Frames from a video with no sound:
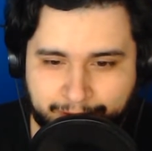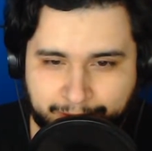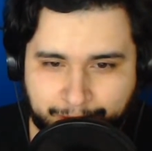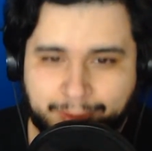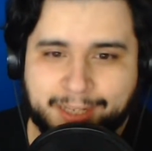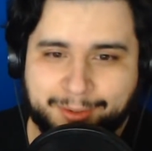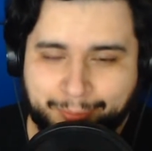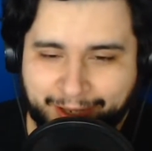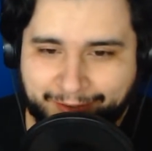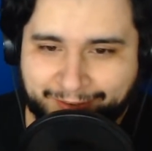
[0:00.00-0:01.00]
Right, the
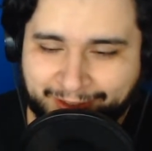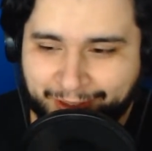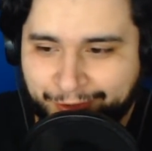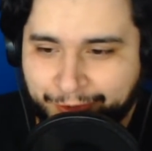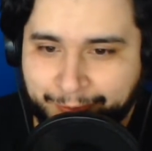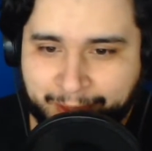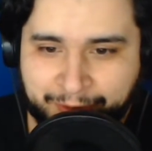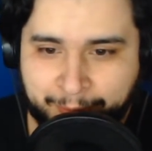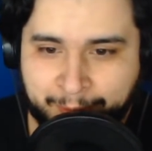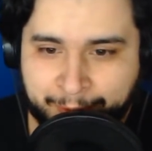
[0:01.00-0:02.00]
bath's in the living room. I
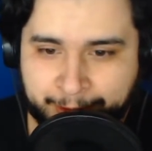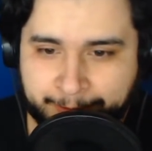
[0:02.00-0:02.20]
remember.